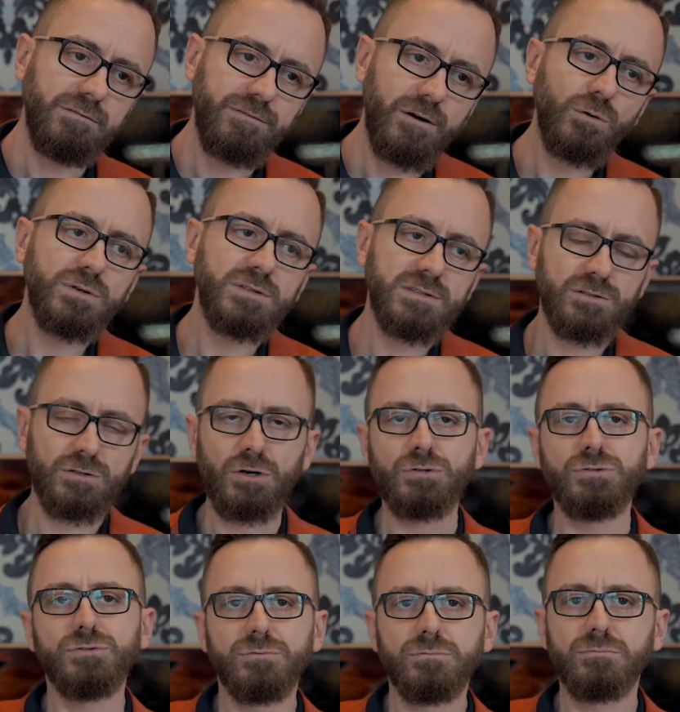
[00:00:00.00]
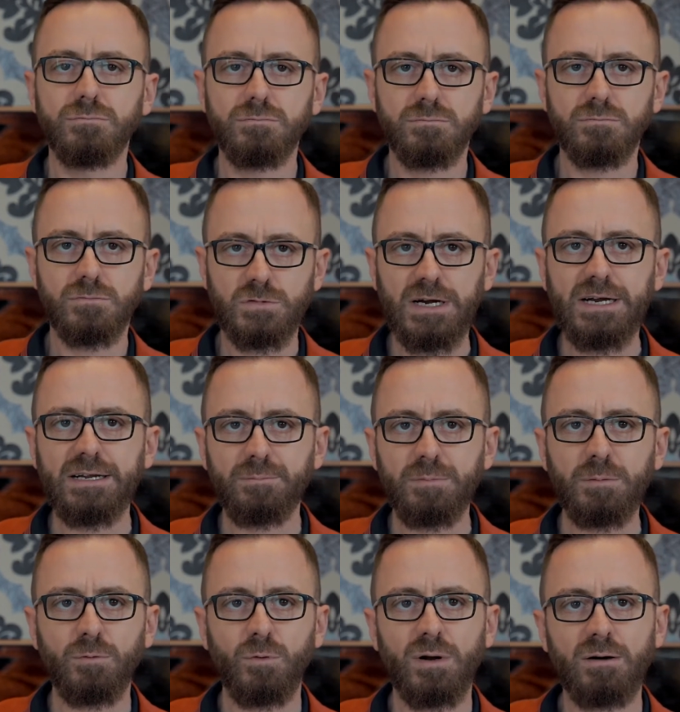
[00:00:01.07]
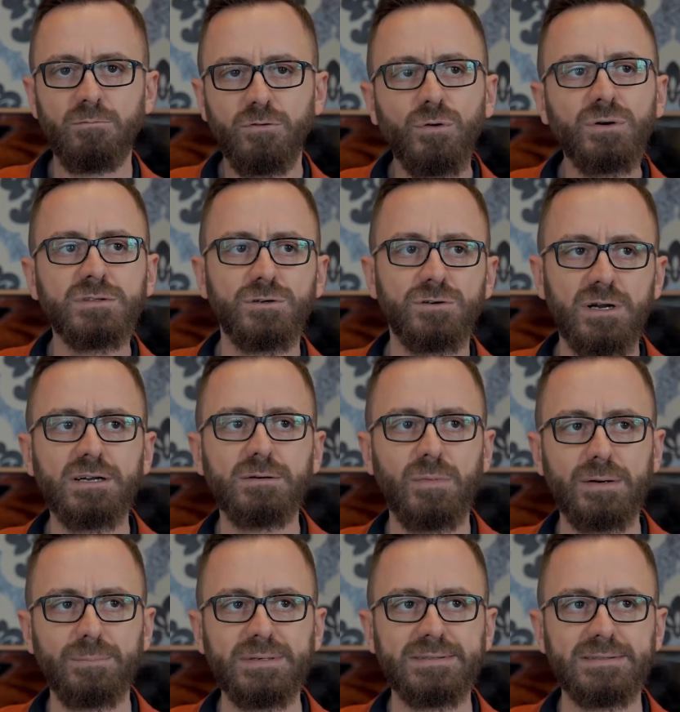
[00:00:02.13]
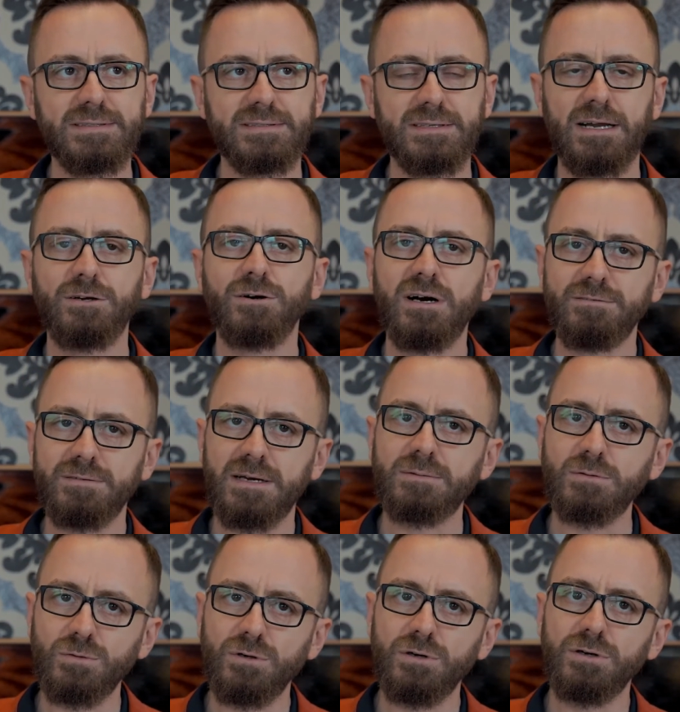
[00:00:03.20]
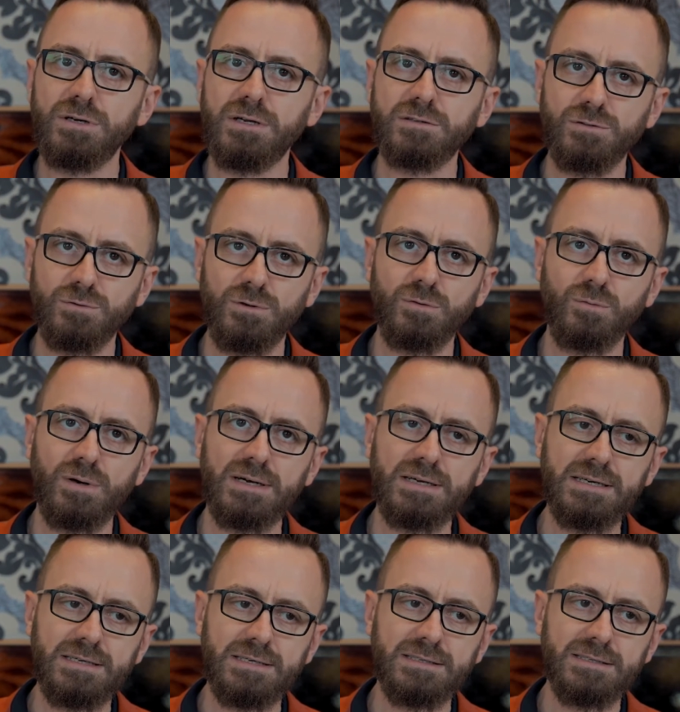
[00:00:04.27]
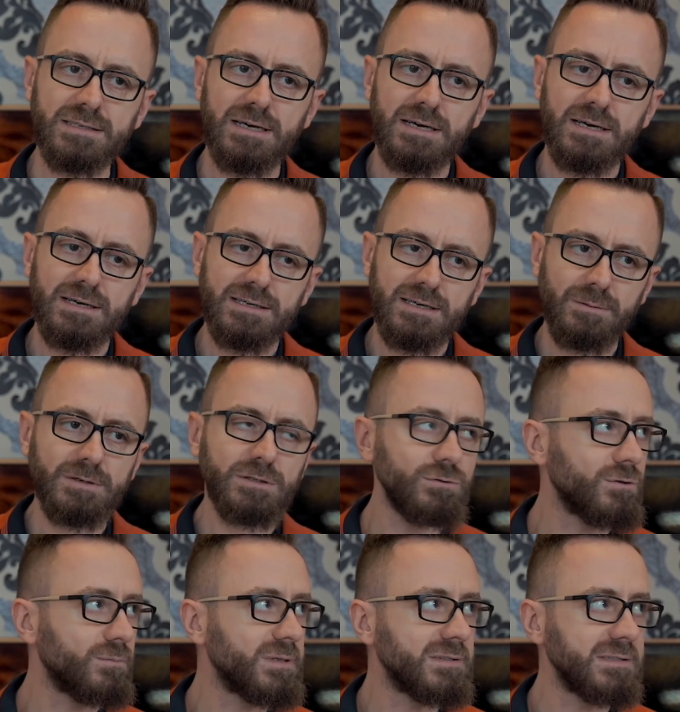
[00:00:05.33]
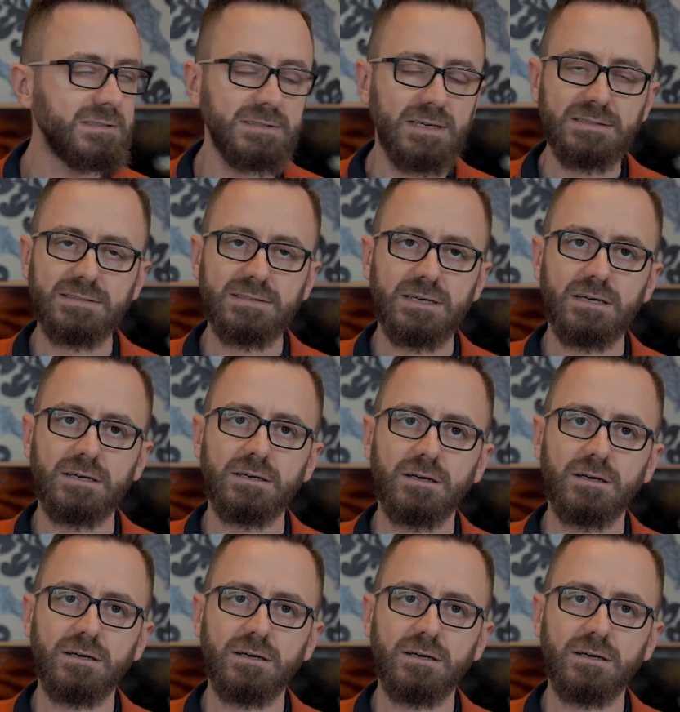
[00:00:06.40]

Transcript: focuses on training people, where I'm focusing on running my business and I don't have time to learn and so on, where he can come into your business and say,